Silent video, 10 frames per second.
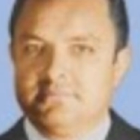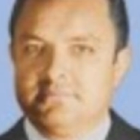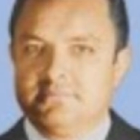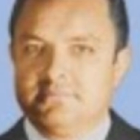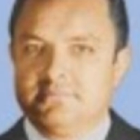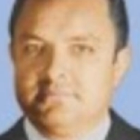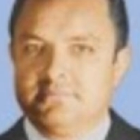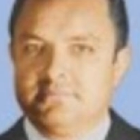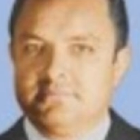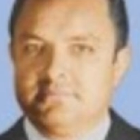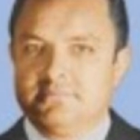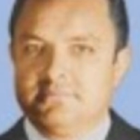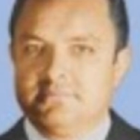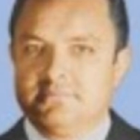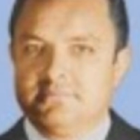
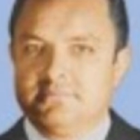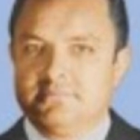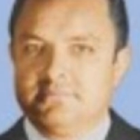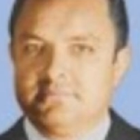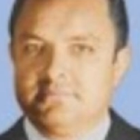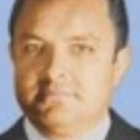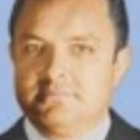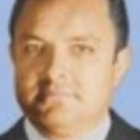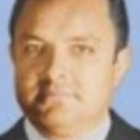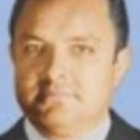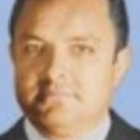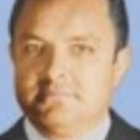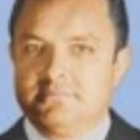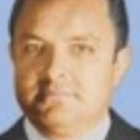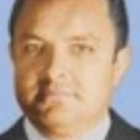
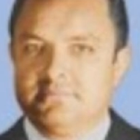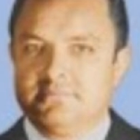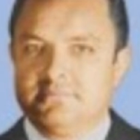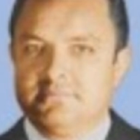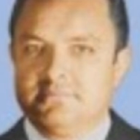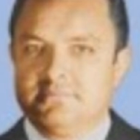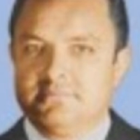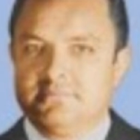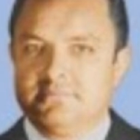This is a still picture; no speech is visible.